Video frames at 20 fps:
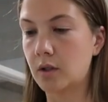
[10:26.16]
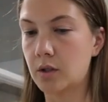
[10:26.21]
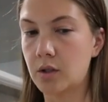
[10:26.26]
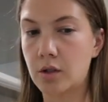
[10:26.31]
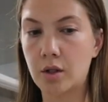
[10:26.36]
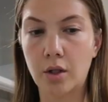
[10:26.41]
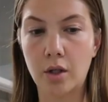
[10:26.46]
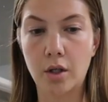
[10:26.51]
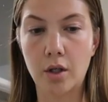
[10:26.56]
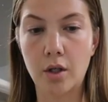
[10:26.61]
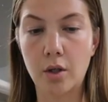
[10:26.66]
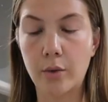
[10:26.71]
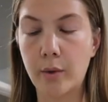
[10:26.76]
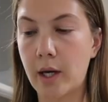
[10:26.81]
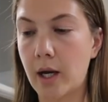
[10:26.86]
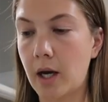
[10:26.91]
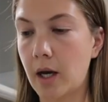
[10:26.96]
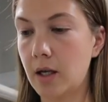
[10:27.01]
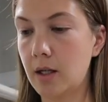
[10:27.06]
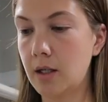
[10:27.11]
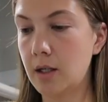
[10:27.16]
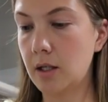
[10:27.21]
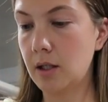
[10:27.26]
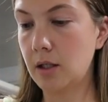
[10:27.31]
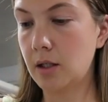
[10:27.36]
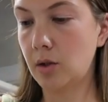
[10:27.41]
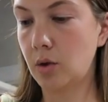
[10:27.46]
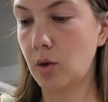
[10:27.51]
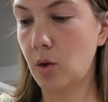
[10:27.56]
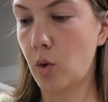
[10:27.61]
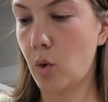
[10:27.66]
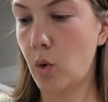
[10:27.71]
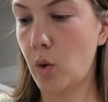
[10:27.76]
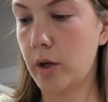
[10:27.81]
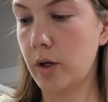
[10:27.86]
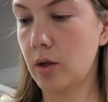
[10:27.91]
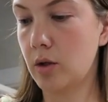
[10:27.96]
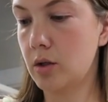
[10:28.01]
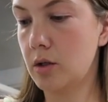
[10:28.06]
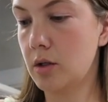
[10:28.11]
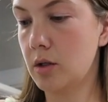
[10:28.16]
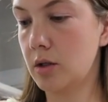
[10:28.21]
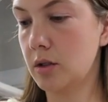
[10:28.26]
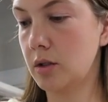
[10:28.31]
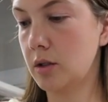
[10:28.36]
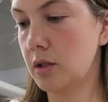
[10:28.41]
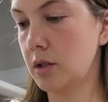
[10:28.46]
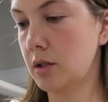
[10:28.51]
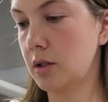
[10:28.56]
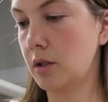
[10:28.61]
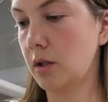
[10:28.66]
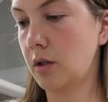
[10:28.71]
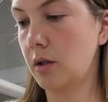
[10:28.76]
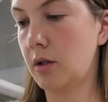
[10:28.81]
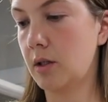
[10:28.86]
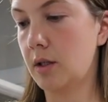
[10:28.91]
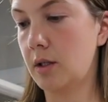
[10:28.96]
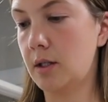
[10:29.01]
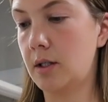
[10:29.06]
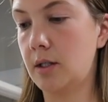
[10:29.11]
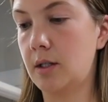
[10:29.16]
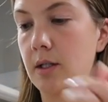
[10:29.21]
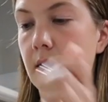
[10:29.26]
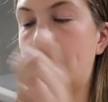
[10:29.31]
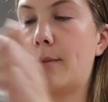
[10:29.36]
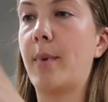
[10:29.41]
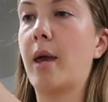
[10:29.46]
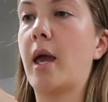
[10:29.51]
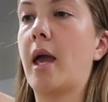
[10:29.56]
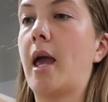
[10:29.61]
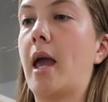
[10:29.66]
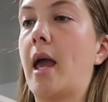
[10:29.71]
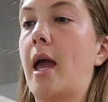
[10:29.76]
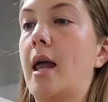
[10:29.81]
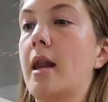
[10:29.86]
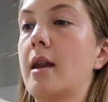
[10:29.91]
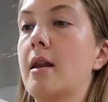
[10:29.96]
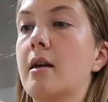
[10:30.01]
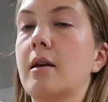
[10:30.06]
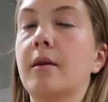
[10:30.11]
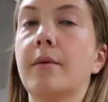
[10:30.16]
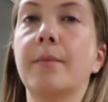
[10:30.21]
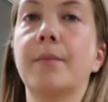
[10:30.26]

So we add a little oil to the pan.